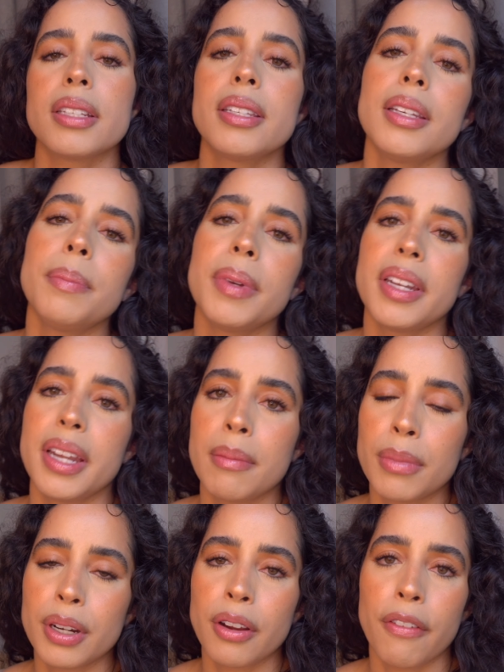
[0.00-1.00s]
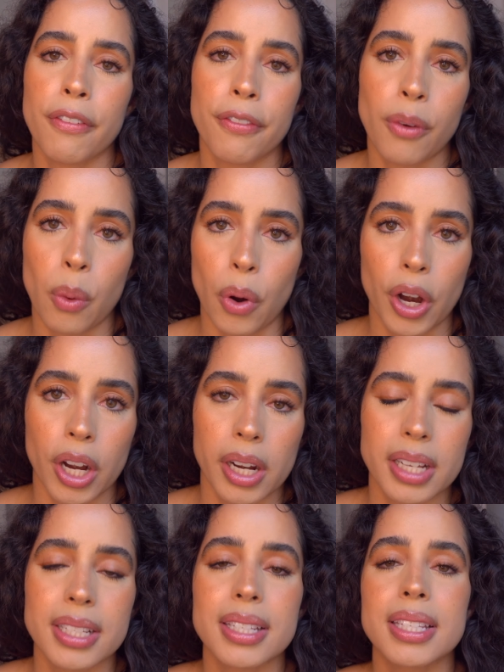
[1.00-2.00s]
Tip number
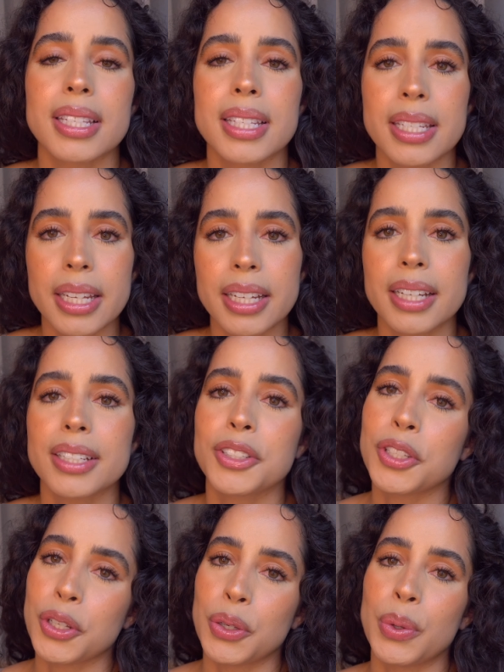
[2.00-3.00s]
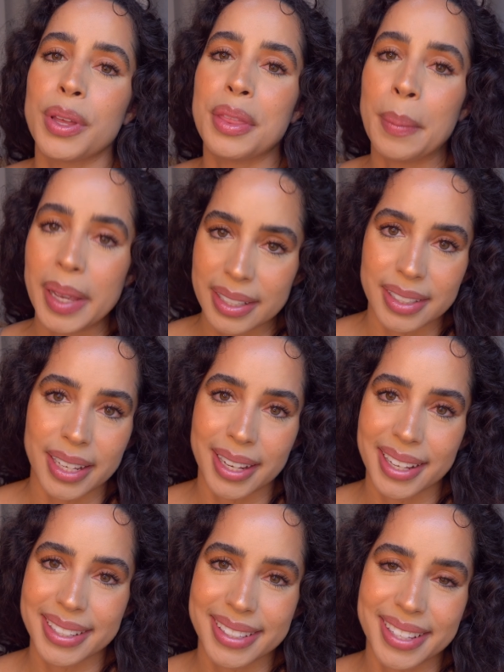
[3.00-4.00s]
4, stick to the
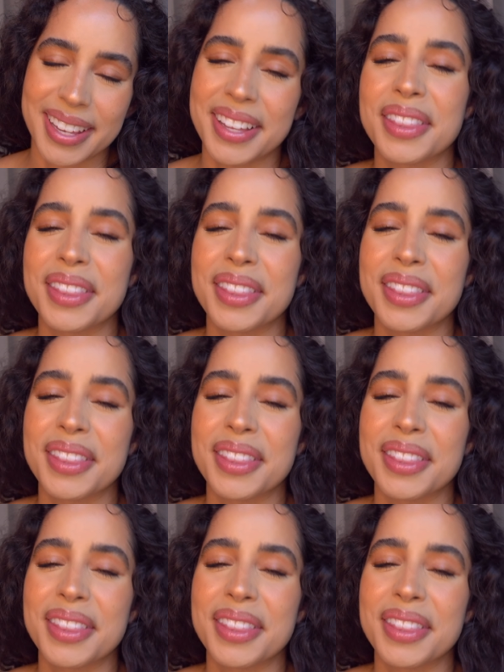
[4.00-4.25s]
basics.